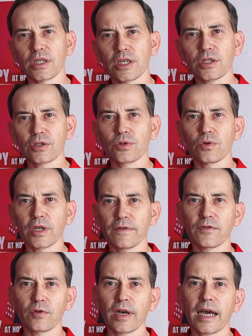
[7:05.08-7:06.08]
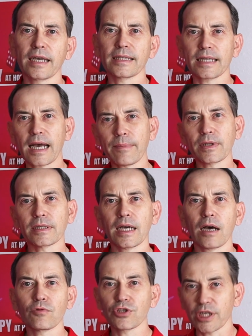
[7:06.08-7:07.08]
need to lift your lights up and
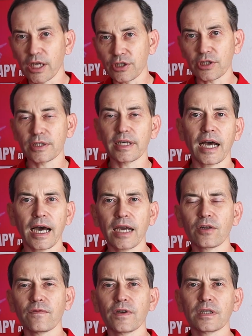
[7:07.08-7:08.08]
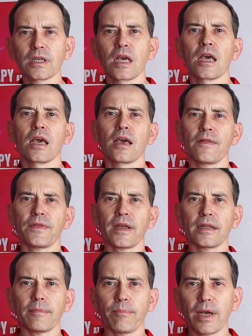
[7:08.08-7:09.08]
down, changing the height of it,
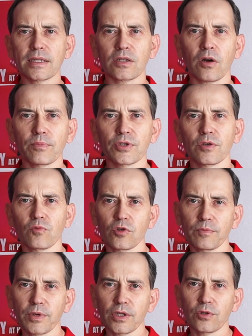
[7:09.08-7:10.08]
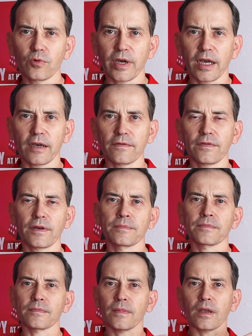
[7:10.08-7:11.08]
then the best option would be to have
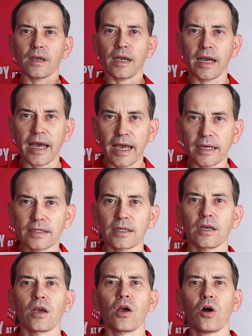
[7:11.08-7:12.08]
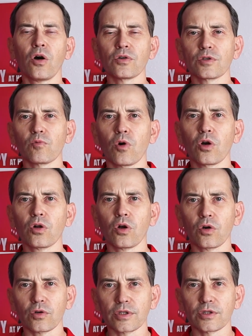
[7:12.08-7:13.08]
hanged on the wall
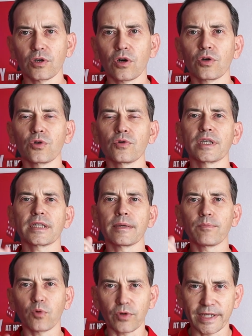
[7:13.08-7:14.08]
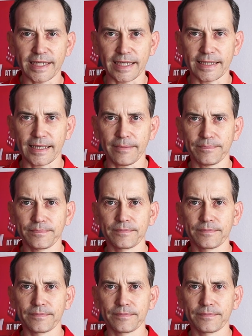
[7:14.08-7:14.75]
or on the door using the pulley system.